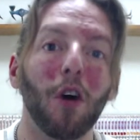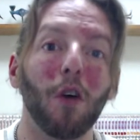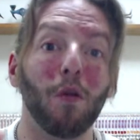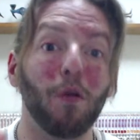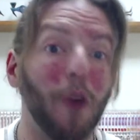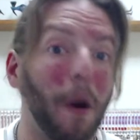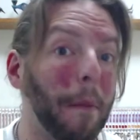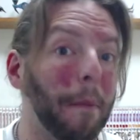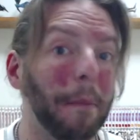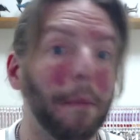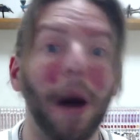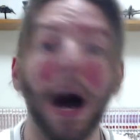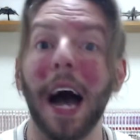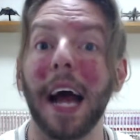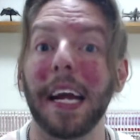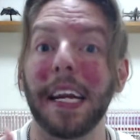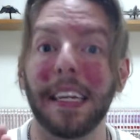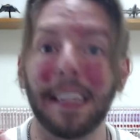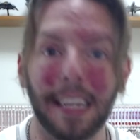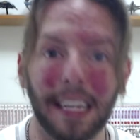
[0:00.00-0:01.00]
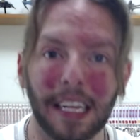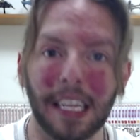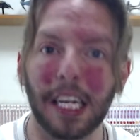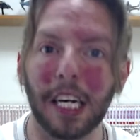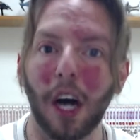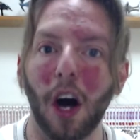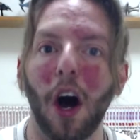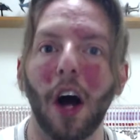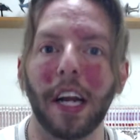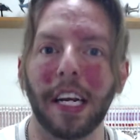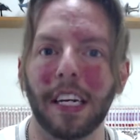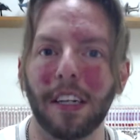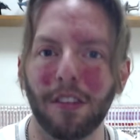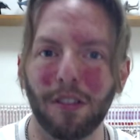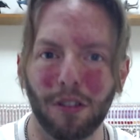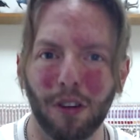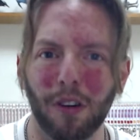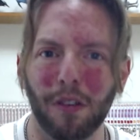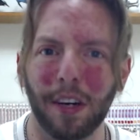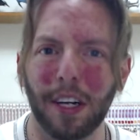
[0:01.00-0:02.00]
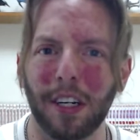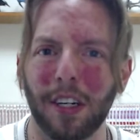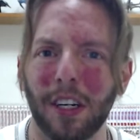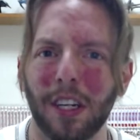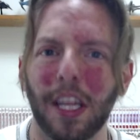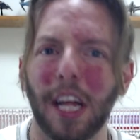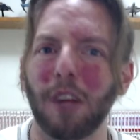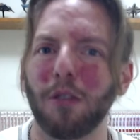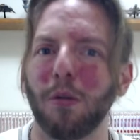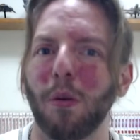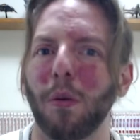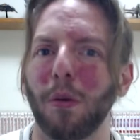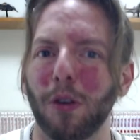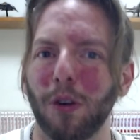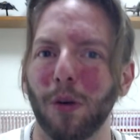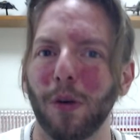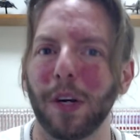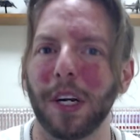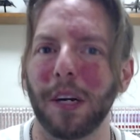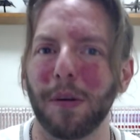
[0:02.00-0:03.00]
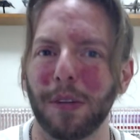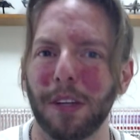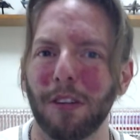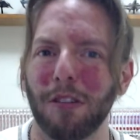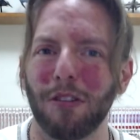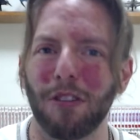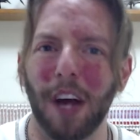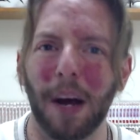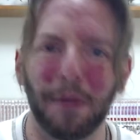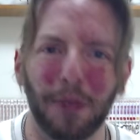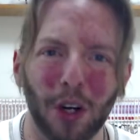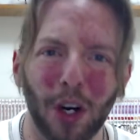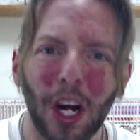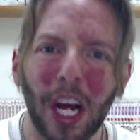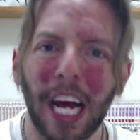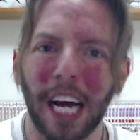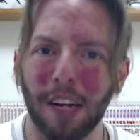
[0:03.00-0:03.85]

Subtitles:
reminding the audience sort of idea. That's what we're doing here with this chapter.